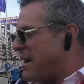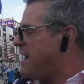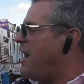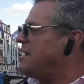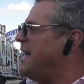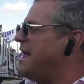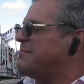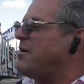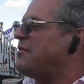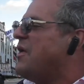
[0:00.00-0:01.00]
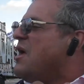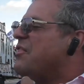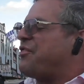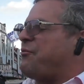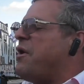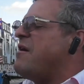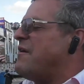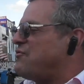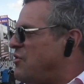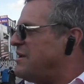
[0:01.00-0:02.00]
car to hand them out. Three of
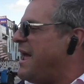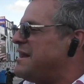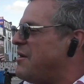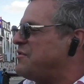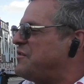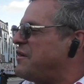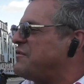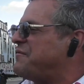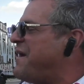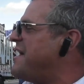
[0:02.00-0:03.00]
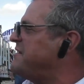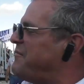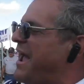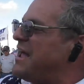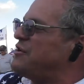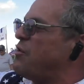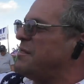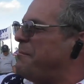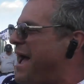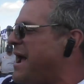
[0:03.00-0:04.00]
us couldn't hand out stickers fast enough. I had to go in
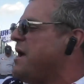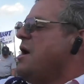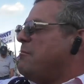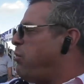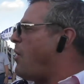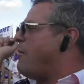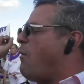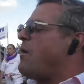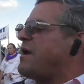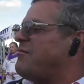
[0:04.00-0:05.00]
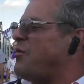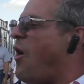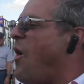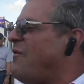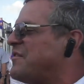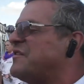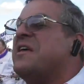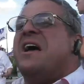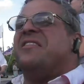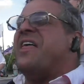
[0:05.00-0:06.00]
the back, pull out more, and give them to all of us, because
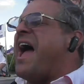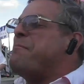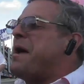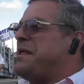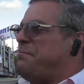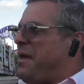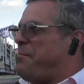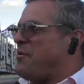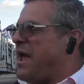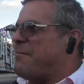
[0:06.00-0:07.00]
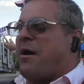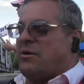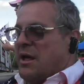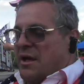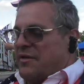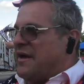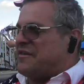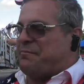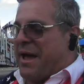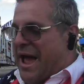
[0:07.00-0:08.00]
that many people came out. The
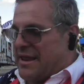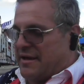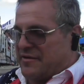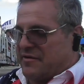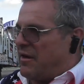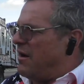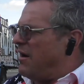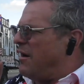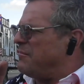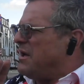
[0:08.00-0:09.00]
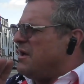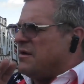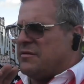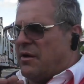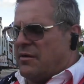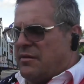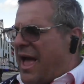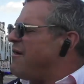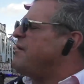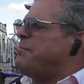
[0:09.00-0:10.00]
Hispanics,
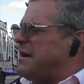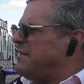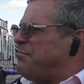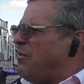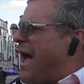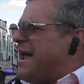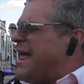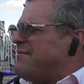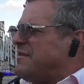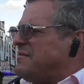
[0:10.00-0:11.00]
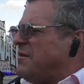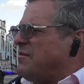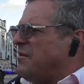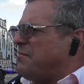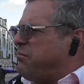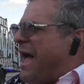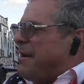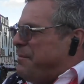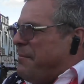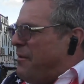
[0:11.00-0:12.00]
there's
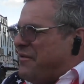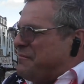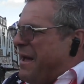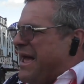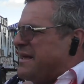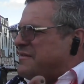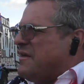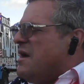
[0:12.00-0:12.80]
black people, Hispanics,